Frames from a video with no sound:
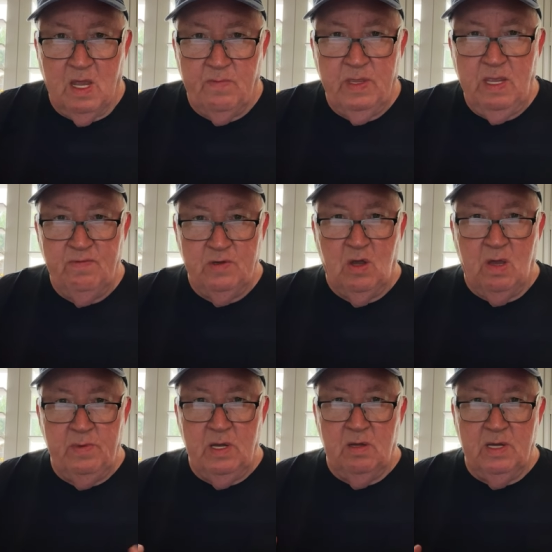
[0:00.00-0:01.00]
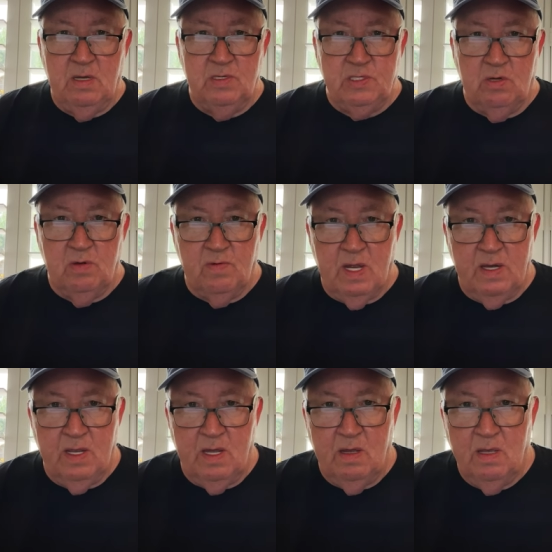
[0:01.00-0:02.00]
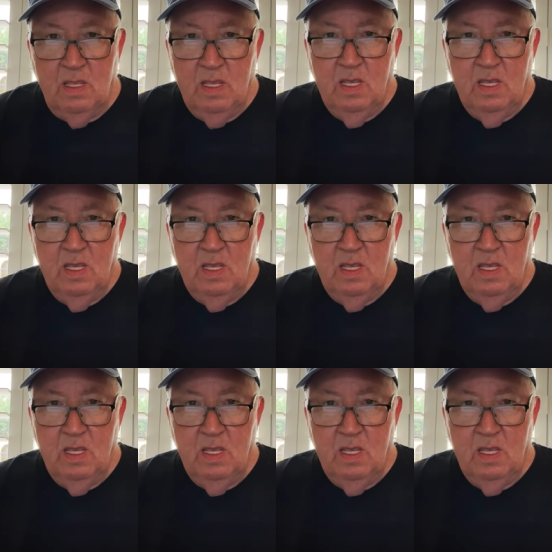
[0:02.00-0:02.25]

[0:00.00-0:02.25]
I mean, even though I'm here in Arizona right now,